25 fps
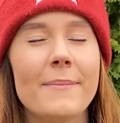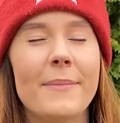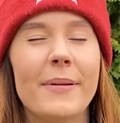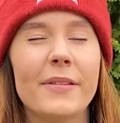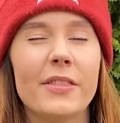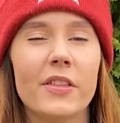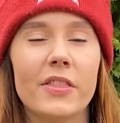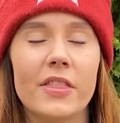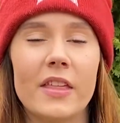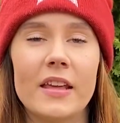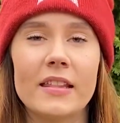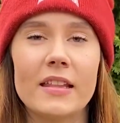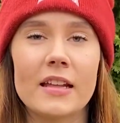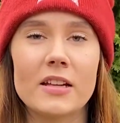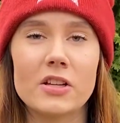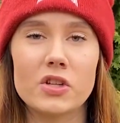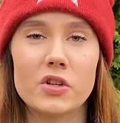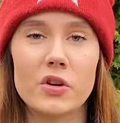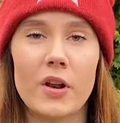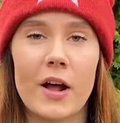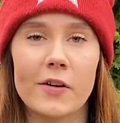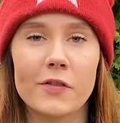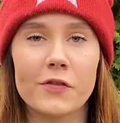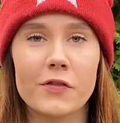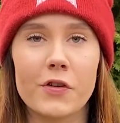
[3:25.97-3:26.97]
But the thing that
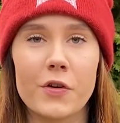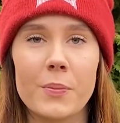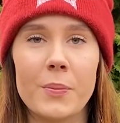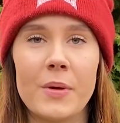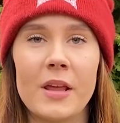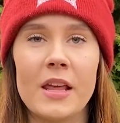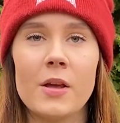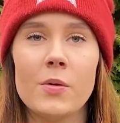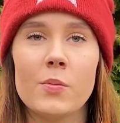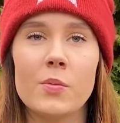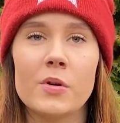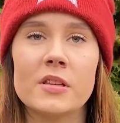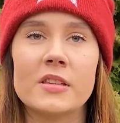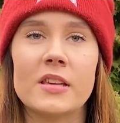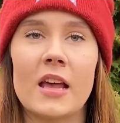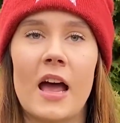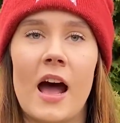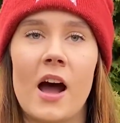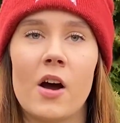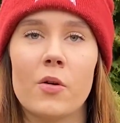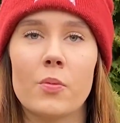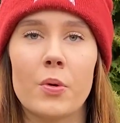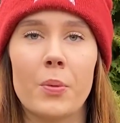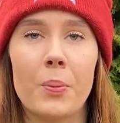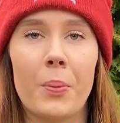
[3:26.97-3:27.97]
stood out for me was
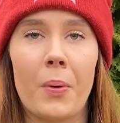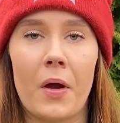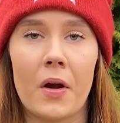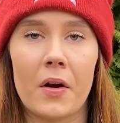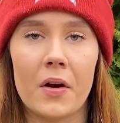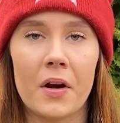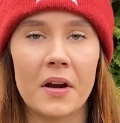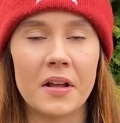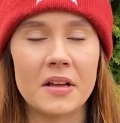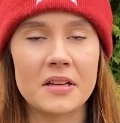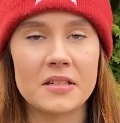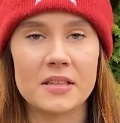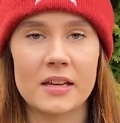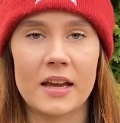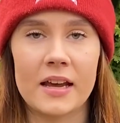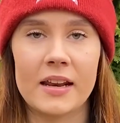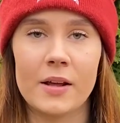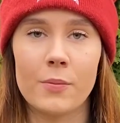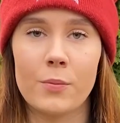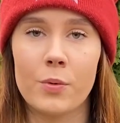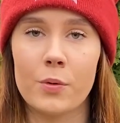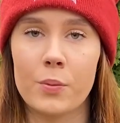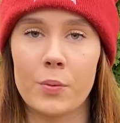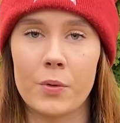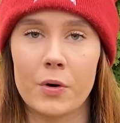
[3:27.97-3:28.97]
how prepared and
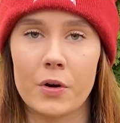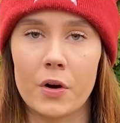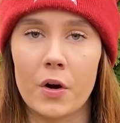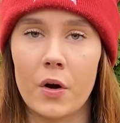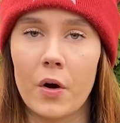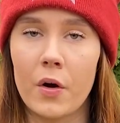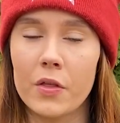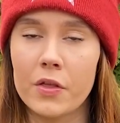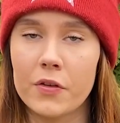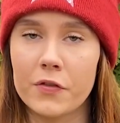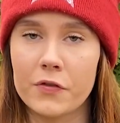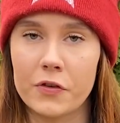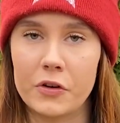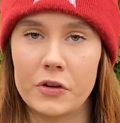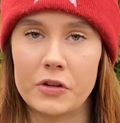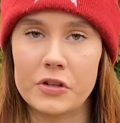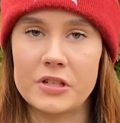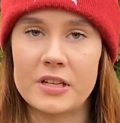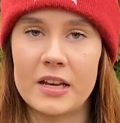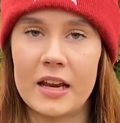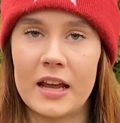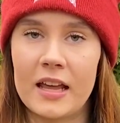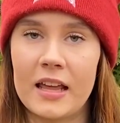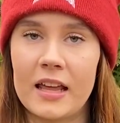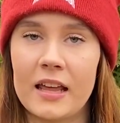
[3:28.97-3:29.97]
excited we were on the
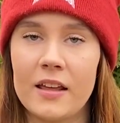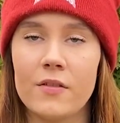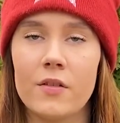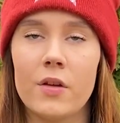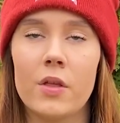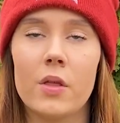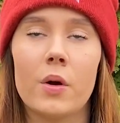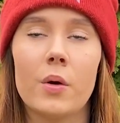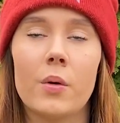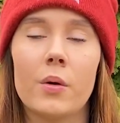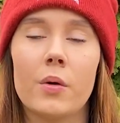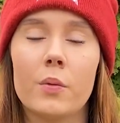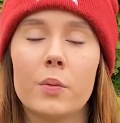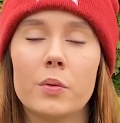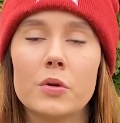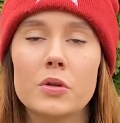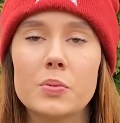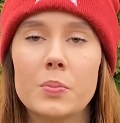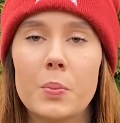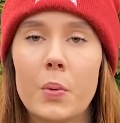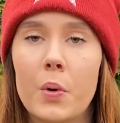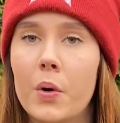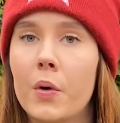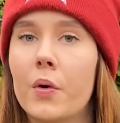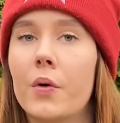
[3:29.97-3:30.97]
first day, even though it
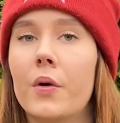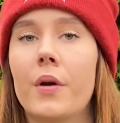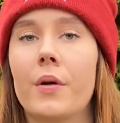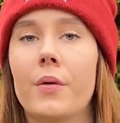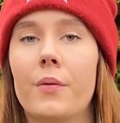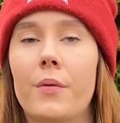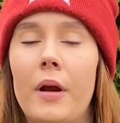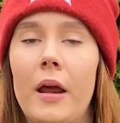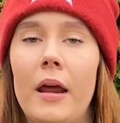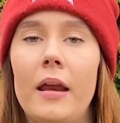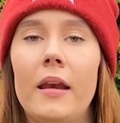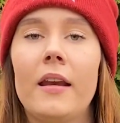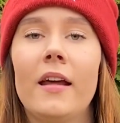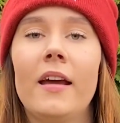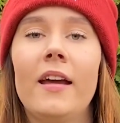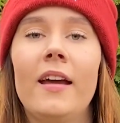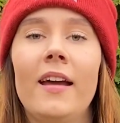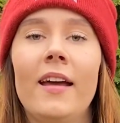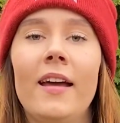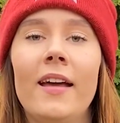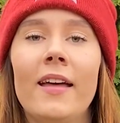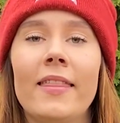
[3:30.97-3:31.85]
was pouring rain.